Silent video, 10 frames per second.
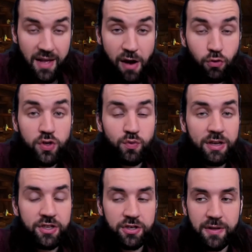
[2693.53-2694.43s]
I always
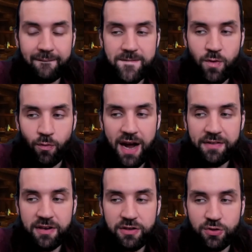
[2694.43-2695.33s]
wondered why
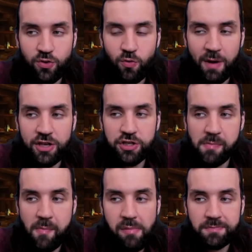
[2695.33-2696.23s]
there is so much
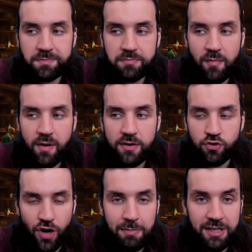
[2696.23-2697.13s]

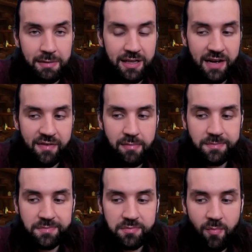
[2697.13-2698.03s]
trouble in my life.
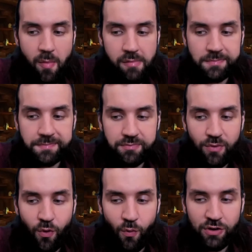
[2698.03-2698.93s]

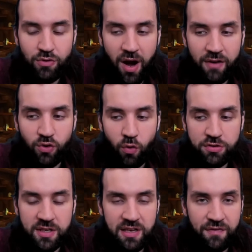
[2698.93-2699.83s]
Why do I have to
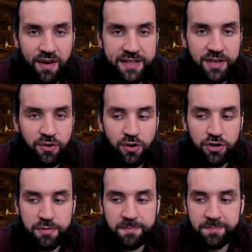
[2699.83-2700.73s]
constantly fight the
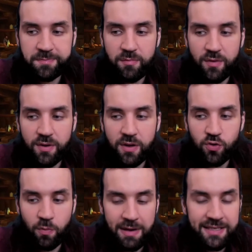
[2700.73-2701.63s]
urge
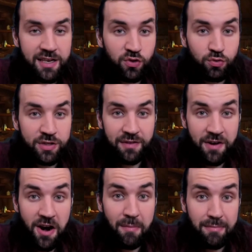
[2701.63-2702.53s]
to basically do
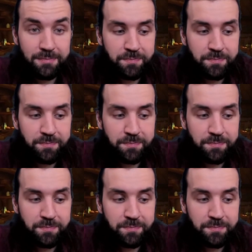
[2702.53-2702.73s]
self-harm?